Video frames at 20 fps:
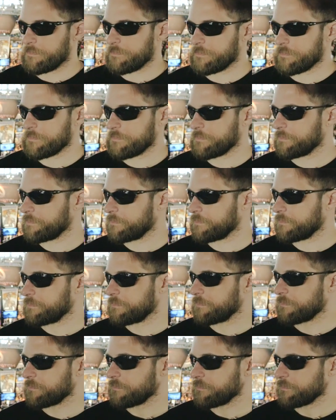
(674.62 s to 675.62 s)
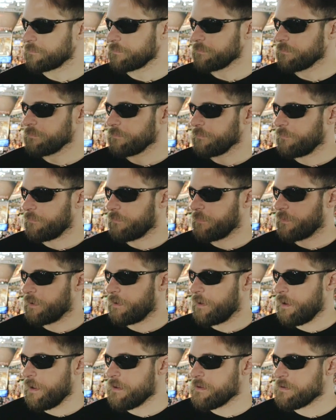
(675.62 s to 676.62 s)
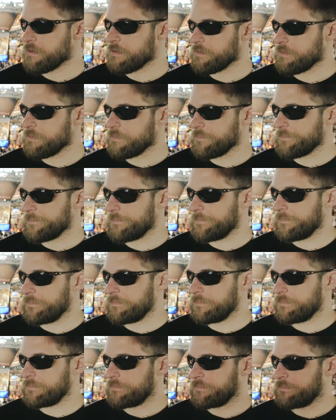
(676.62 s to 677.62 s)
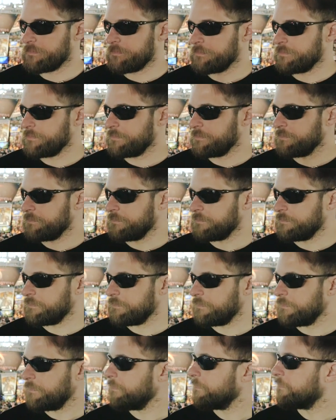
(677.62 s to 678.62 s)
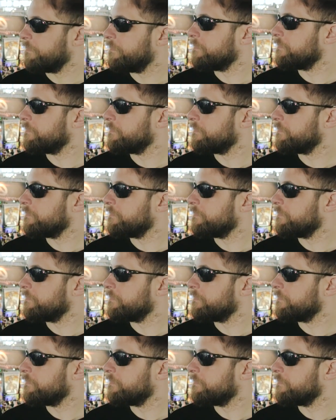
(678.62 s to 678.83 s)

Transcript: The person shown says nothing.